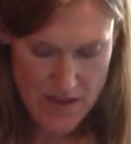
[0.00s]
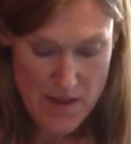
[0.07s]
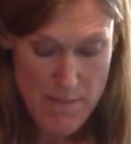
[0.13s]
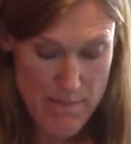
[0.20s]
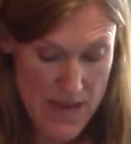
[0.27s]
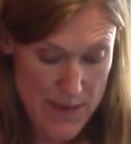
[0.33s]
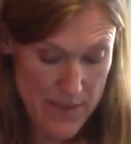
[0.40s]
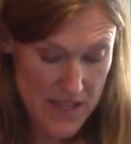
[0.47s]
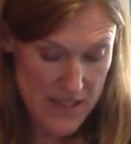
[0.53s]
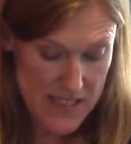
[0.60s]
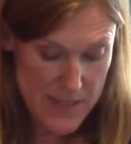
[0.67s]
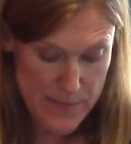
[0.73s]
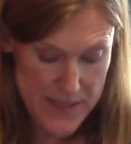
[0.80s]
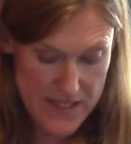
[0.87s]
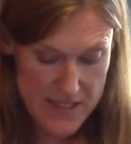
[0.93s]
Maybe
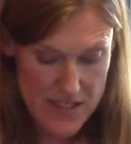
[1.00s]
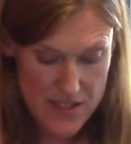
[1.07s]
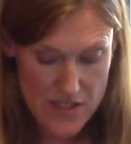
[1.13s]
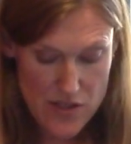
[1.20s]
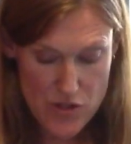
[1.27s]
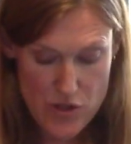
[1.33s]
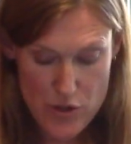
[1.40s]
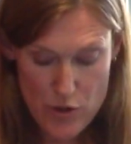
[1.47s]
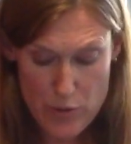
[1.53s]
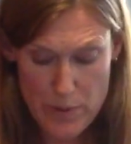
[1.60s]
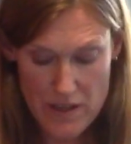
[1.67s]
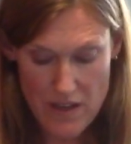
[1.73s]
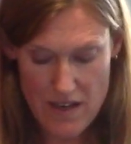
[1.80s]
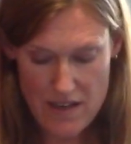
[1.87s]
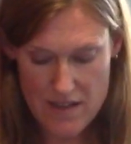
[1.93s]
these businesses do
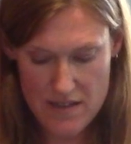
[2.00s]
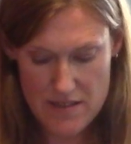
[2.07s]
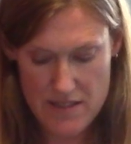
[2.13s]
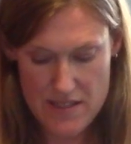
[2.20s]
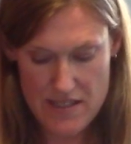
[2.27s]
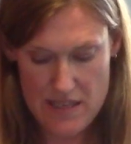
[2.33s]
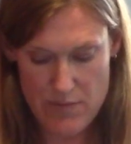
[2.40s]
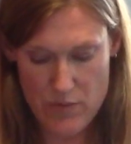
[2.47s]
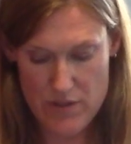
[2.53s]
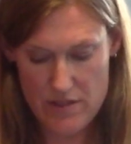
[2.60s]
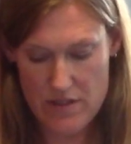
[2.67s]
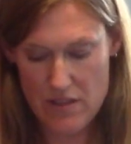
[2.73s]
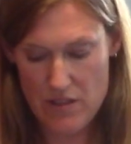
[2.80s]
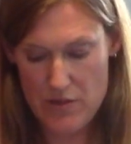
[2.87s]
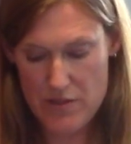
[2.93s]
belong to someone
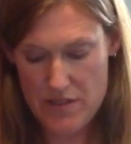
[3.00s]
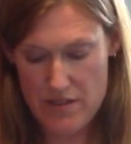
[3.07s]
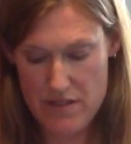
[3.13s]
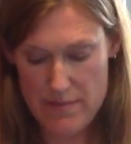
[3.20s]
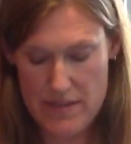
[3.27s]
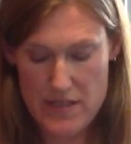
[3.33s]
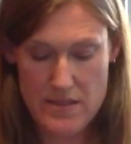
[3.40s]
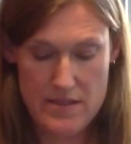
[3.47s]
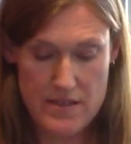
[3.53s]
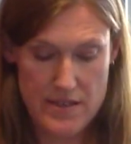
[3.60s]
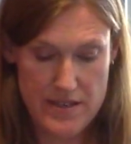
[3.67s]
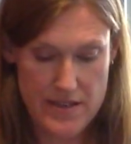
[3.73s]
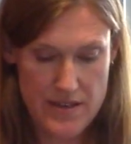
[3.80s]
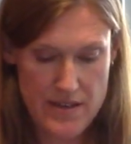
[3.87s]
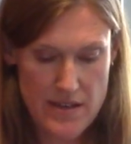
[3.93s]
close to the
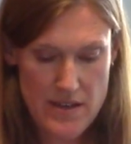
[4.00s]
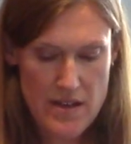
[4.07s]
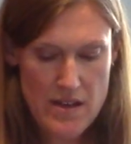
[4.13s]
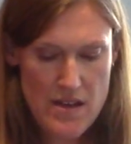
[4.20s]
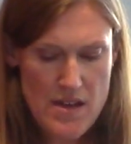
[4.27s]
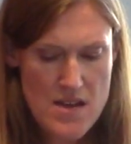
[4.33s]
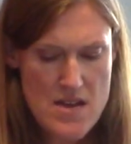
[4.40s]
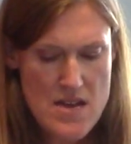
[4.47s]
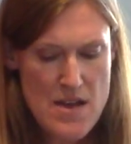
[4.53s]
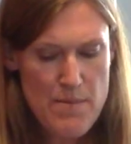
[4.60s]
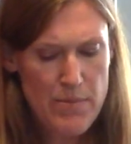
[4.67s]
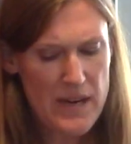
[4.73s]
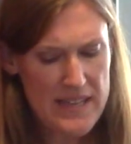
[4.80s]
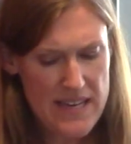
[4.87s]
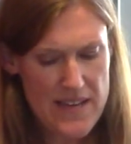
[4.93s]
minister.
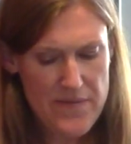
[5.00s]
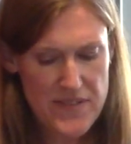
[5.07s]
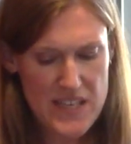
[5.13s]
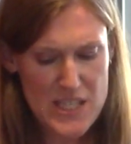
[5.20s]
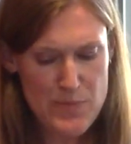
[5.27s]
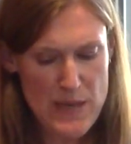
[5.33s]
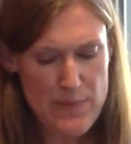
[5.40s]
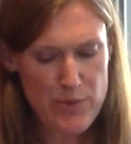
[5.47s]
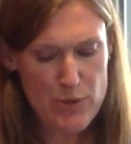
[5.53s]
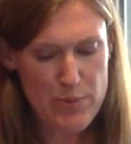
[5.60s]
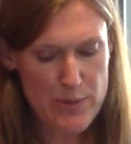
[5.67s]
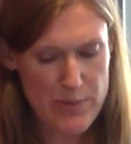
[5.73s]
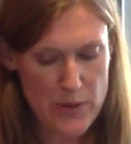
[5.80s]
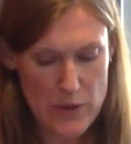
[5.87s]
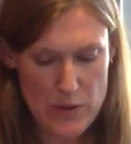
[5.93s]
But if these people
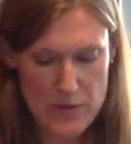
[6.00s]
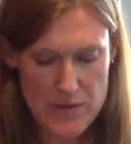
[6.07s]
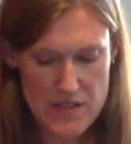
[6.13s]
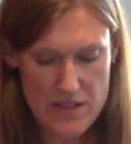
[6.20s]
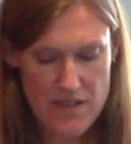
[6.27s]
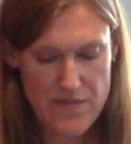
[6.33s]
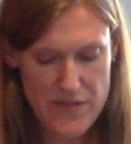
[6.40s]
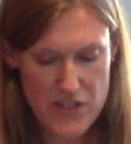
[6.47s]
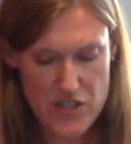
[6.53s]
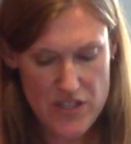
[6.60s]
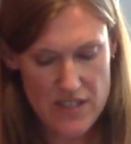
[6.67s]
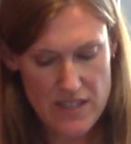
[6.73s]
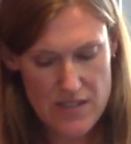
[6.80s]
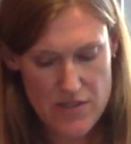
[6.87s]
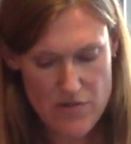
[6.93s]
propose
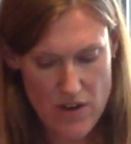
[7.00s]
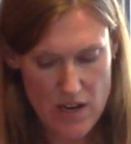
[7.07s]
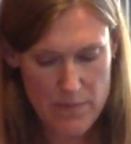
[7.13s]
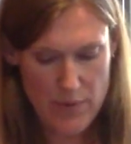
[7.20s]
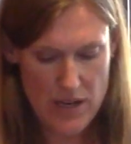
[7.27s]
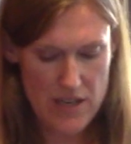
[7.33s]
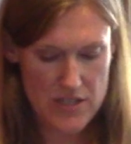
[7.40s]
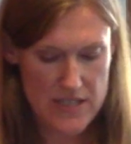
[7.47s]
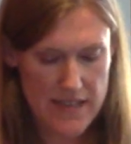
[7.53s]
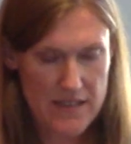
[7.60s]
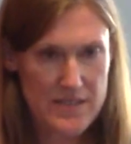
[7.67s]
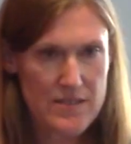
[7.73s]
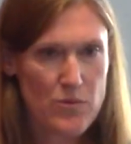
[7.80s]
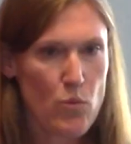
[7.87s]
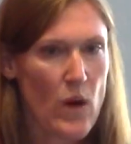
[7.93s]
efficient and strong
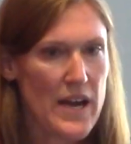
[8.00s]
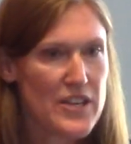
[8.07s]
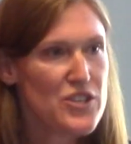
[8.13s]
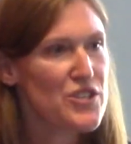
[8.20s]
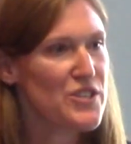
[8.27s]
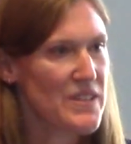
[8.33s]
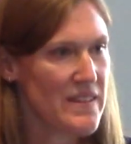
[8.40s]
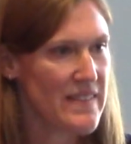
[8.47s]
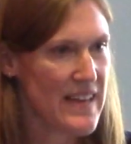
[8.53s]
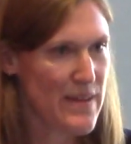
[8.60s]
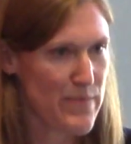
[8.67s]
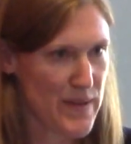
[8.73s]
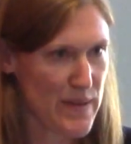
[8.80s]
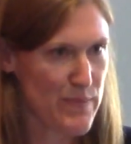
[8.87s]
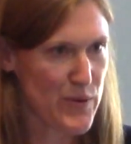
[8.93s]
projects, why shouldn't they
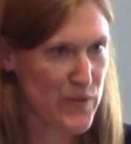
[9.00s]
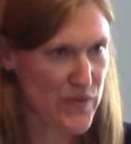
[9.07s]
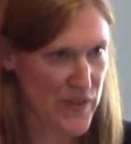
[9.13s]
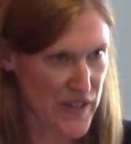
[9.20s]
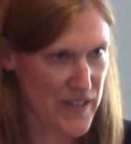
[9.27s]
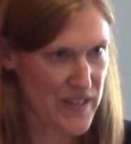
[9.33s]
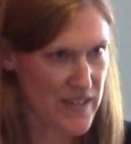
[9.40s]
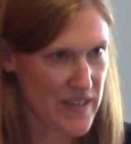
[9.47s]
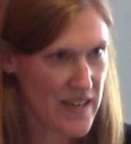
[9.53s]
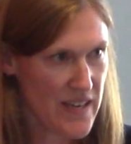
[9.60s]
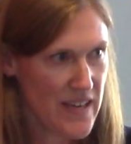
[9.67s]
be preferred?"